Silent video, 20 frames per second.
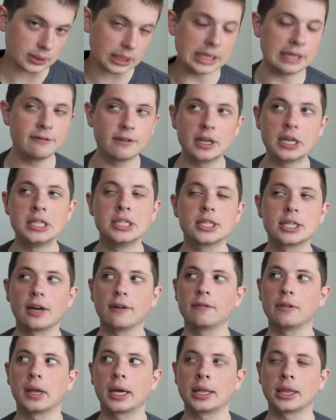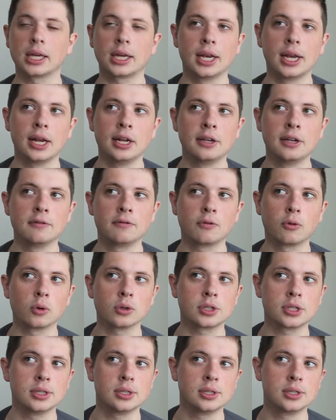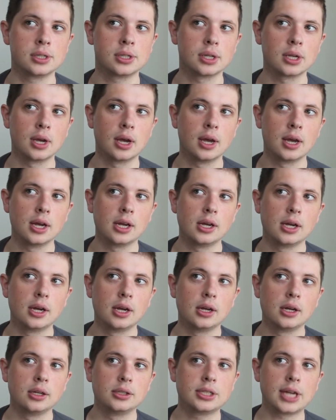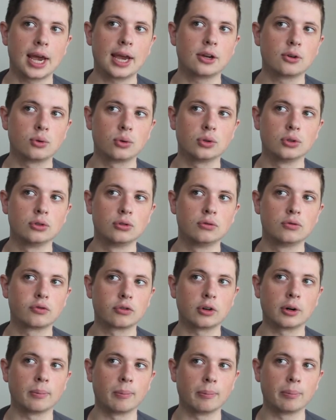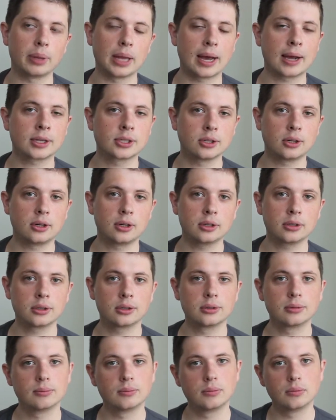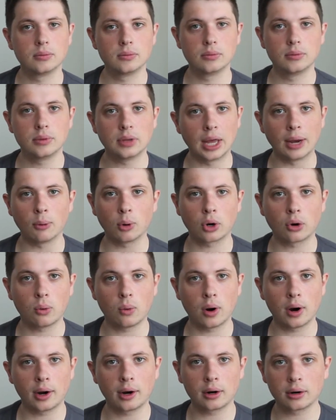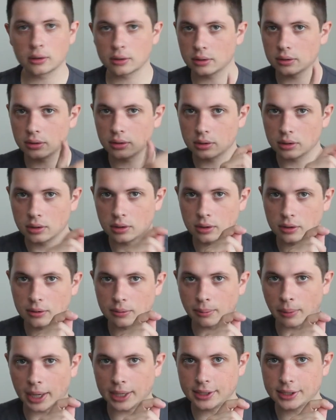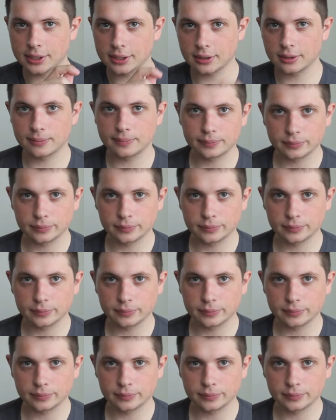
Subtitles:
Even stuff like the Canadian Forces tank crew from Black Dog, they require mics.